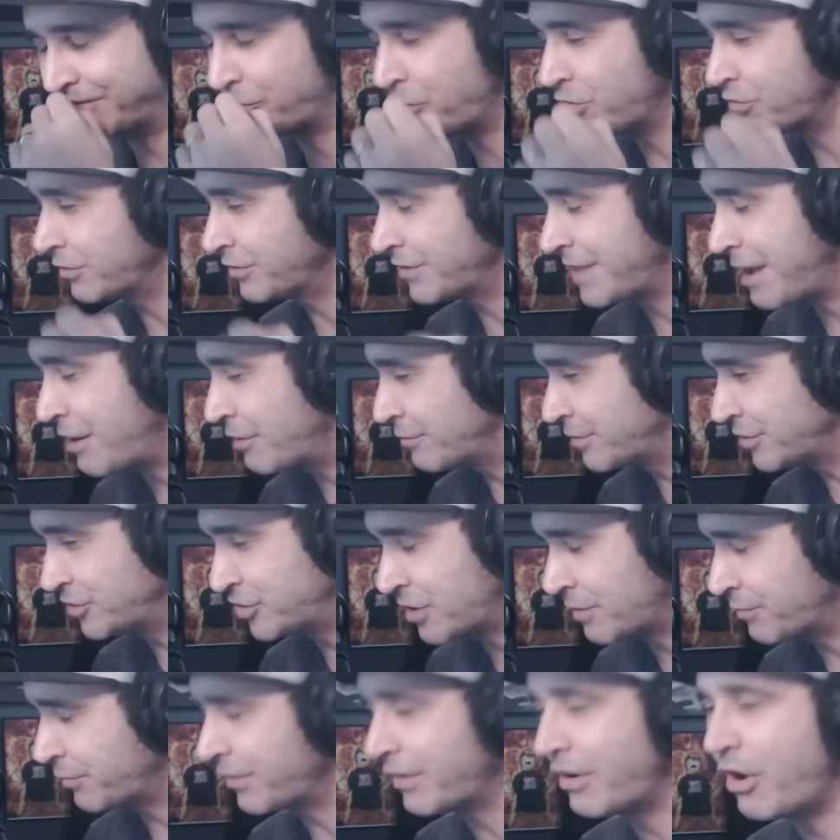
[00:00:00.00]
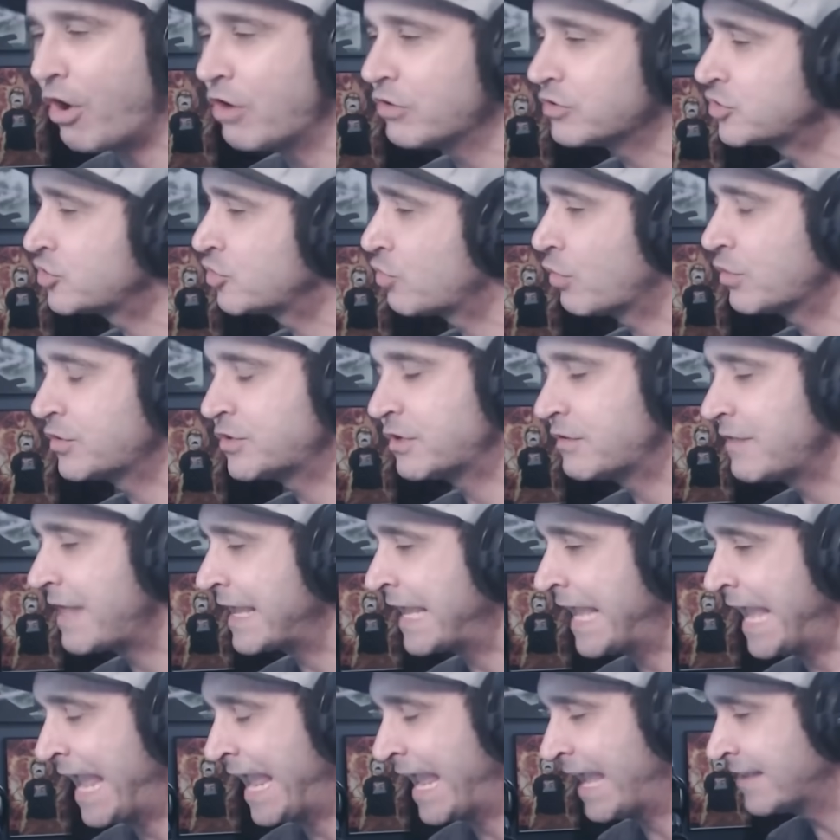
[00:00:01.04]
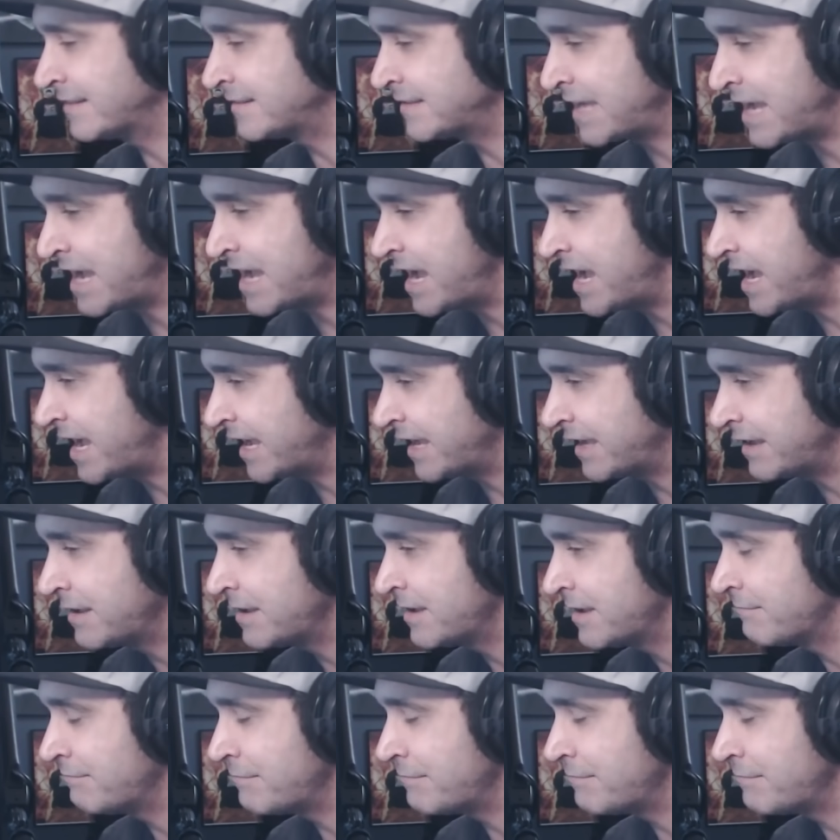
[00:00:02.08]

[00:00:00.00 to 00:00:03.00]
It won't allow him to jump over it. All sorts of like anti